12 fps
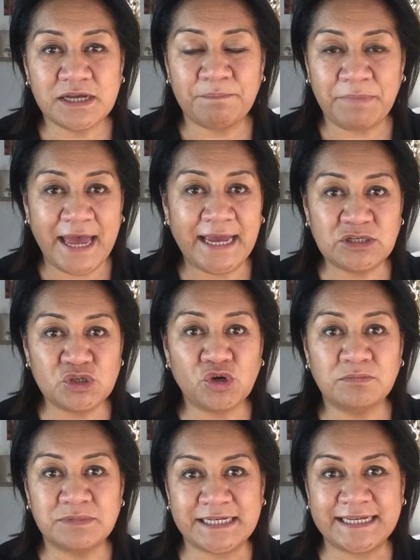a paid
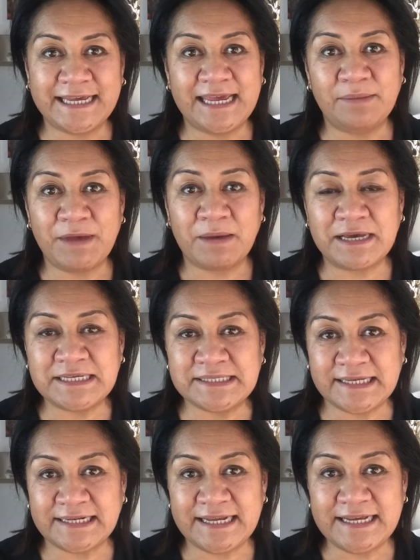job to keep our
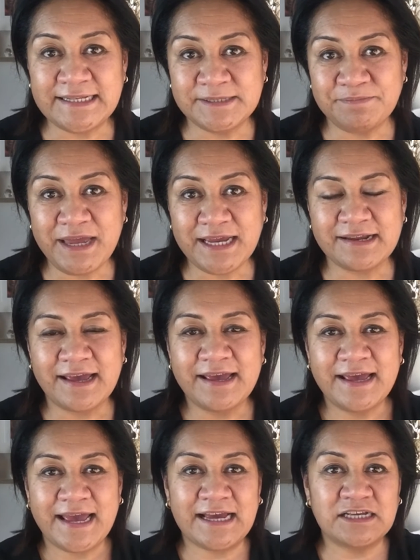basic needs met,
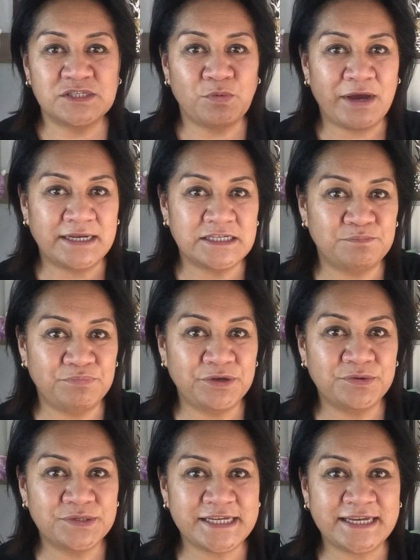as well as
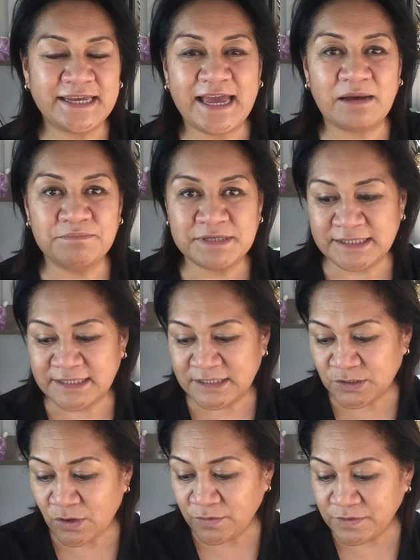building our
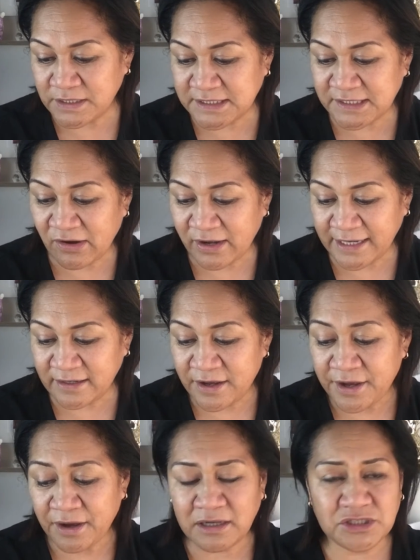business on the side.
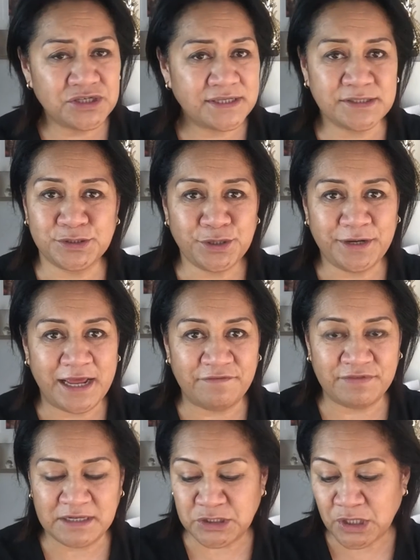I just don't
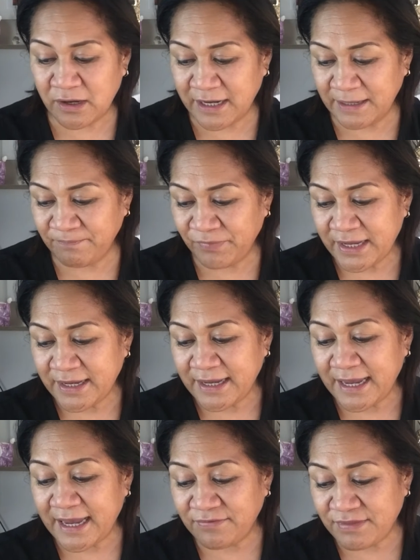have the time.
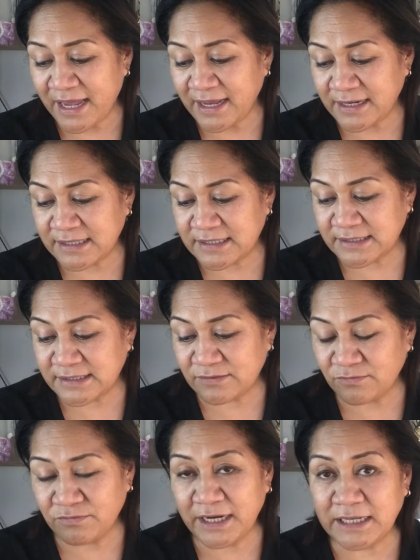And that is
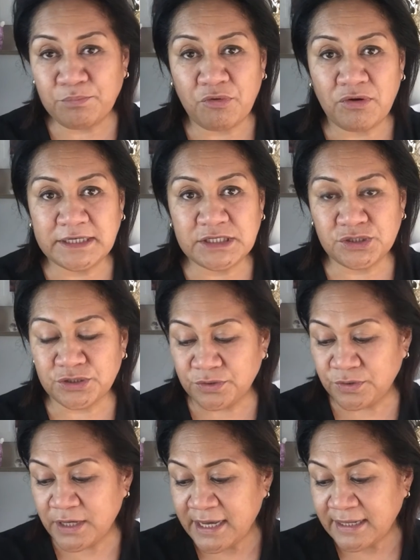really pointed
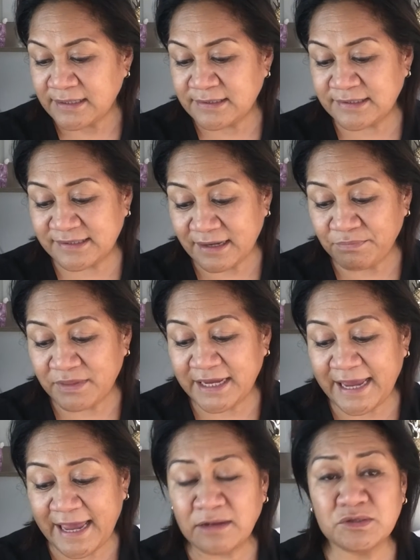to
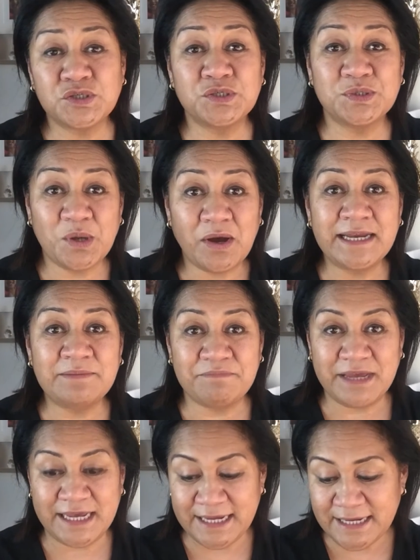something outside
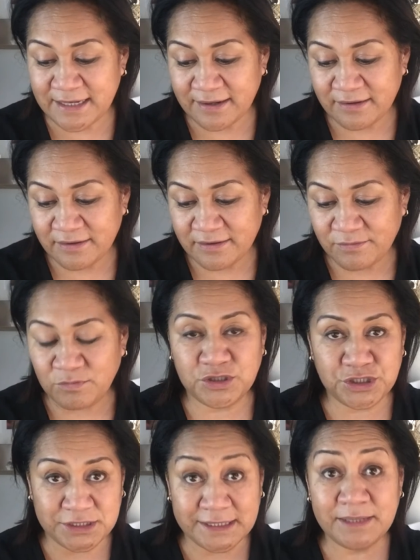me,
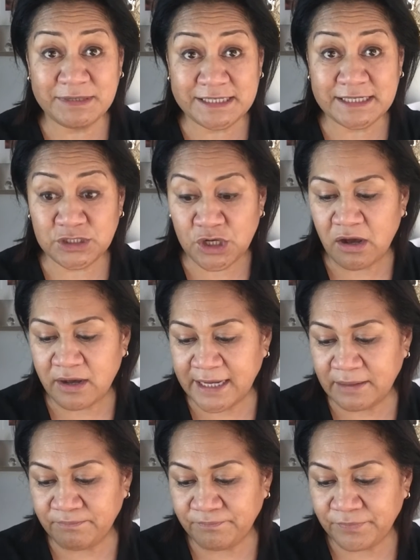which is limited
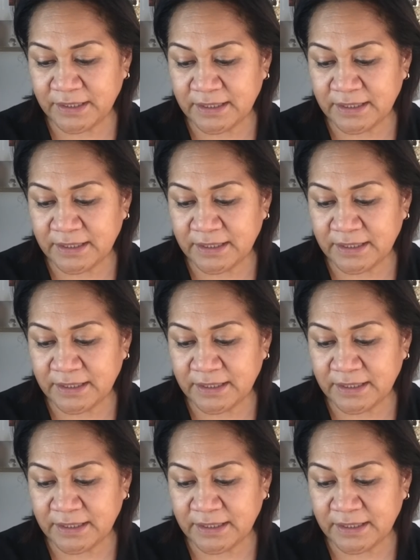time,